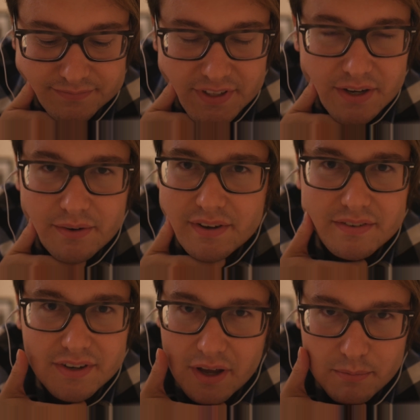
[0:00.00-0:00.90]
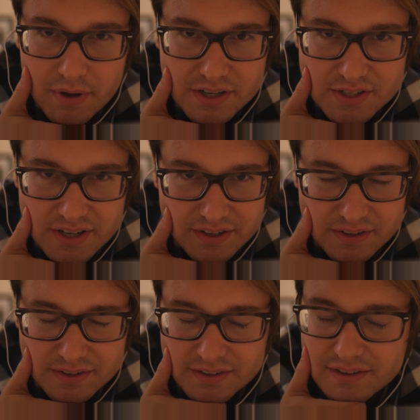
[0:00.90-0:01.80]
You know, if not my
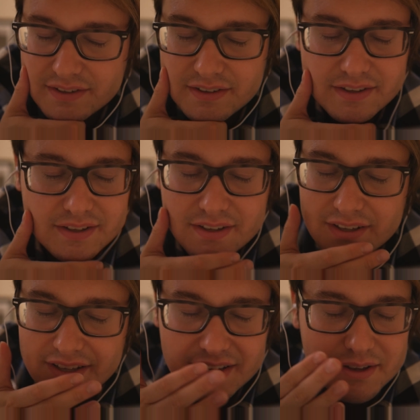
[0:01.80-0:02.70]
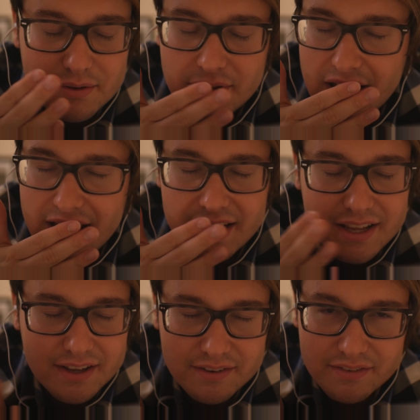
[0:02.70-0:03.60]
channel,
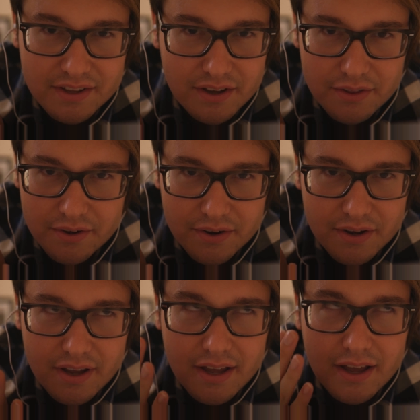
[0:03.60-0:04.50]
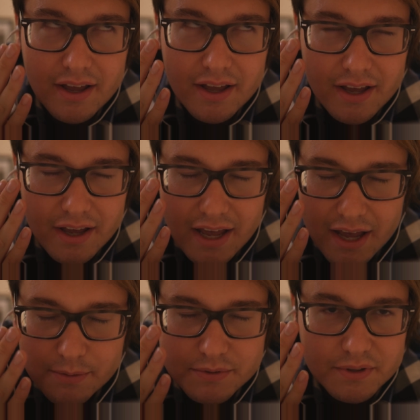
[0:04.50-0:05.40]
any of the other
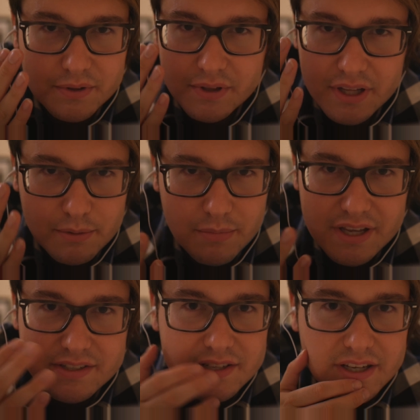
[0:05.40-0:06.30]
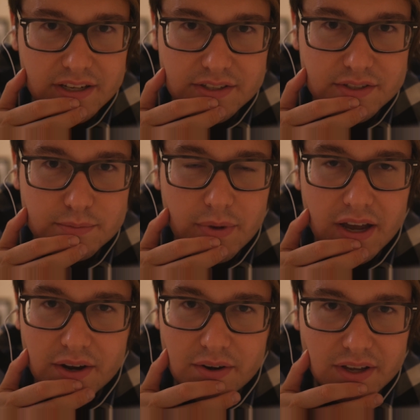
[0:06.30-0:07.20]
absolutely amazing and
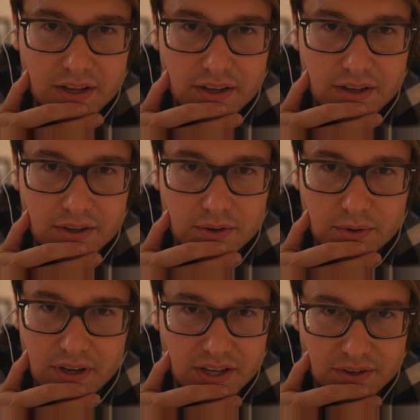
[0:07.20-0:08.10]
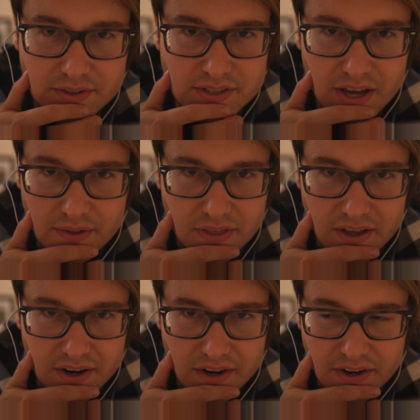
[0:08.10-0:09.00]
inspiring creators out there.